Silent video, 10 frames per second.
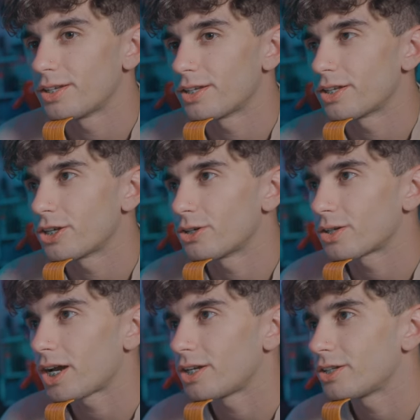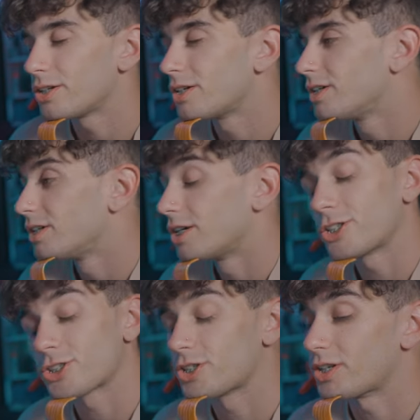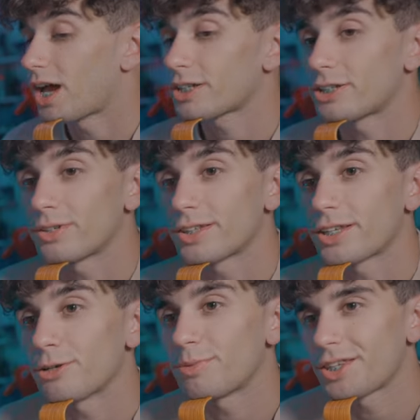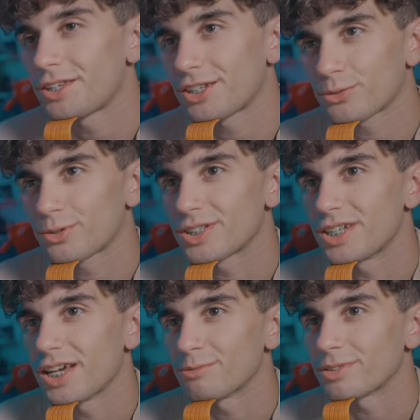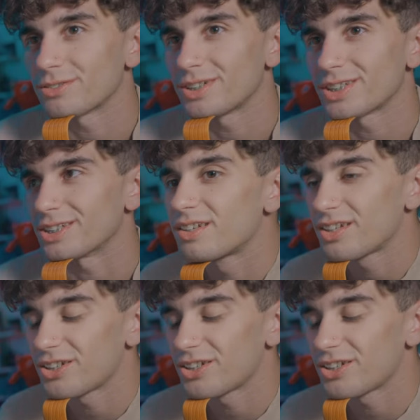You know, kind of. That's just good acting right there. But then like towards the end, I'm like, what? The?